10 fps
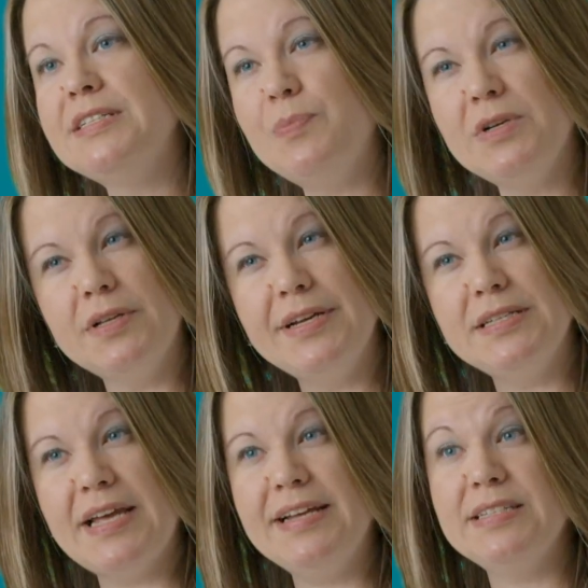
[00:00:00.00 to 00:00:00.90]
typically
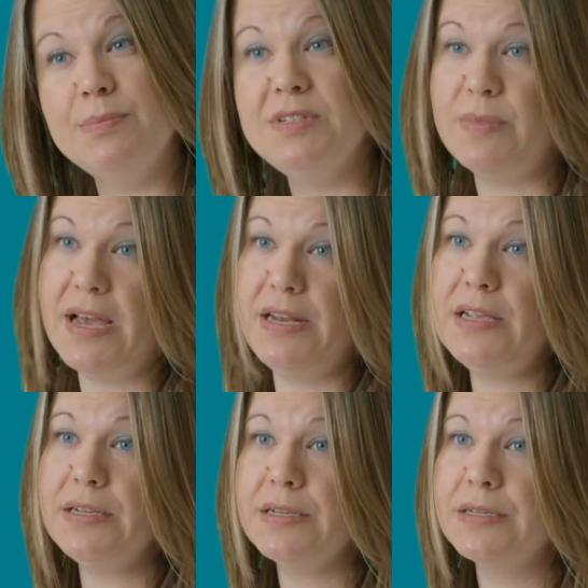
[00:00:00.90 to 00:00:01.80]
it's
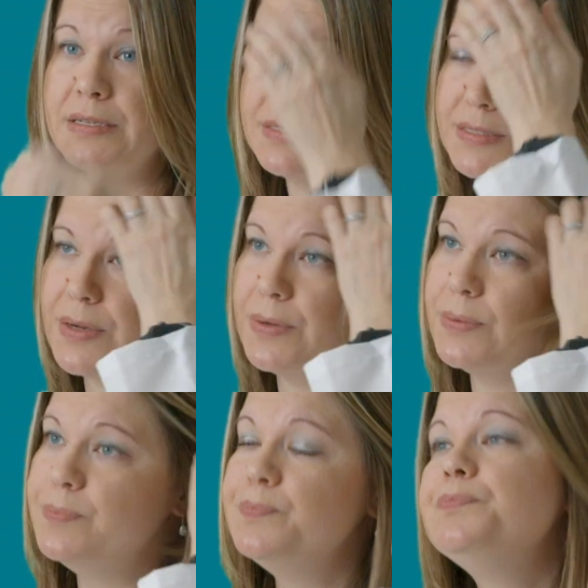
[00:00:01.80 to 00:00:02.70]
asymptomatic,
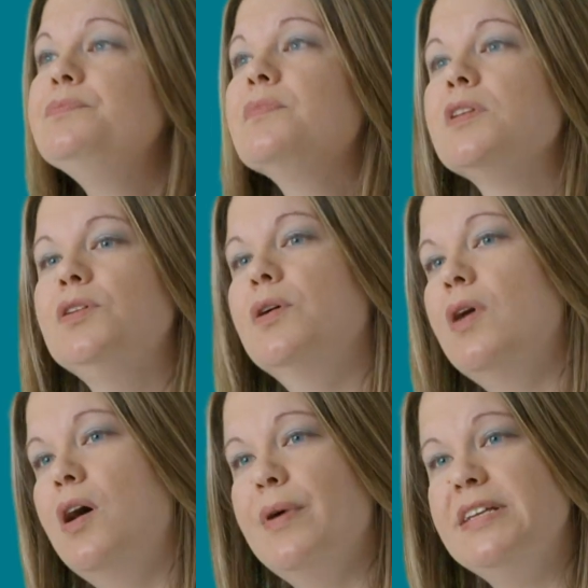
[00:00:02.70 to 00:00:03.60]
so you
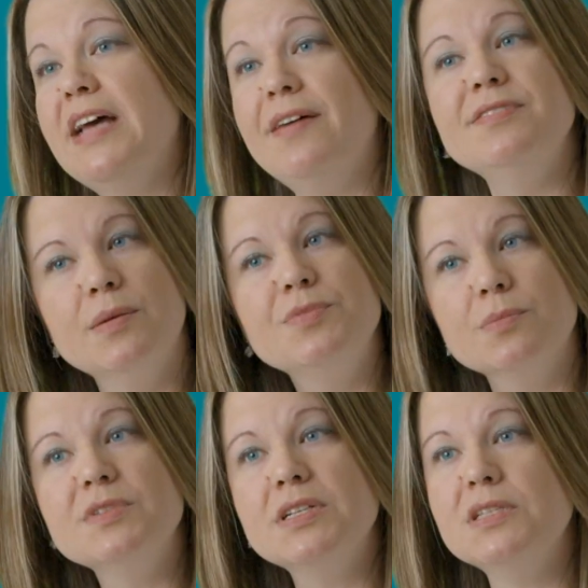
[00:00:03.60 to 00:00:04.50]
don't always have
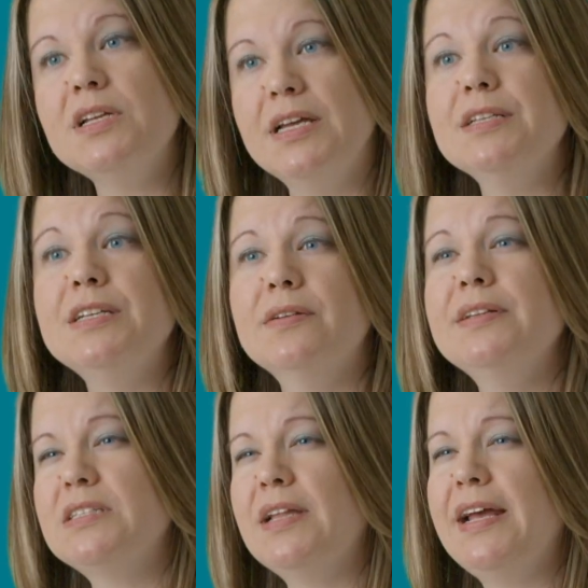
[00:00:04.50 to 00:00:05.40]
symptoms until
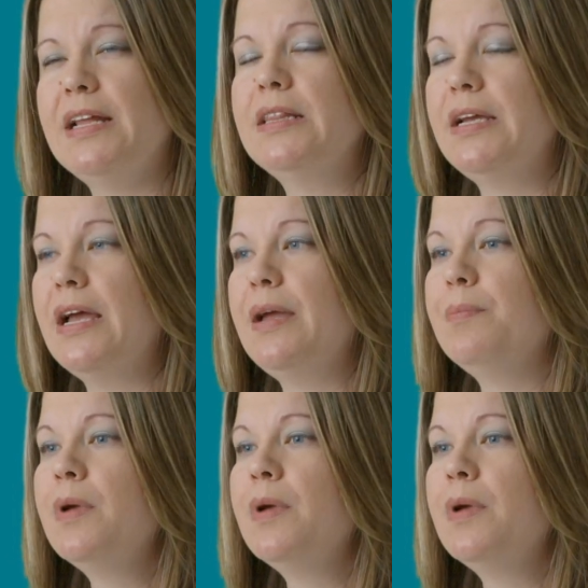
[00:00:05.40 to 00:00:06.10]
it's late in the game.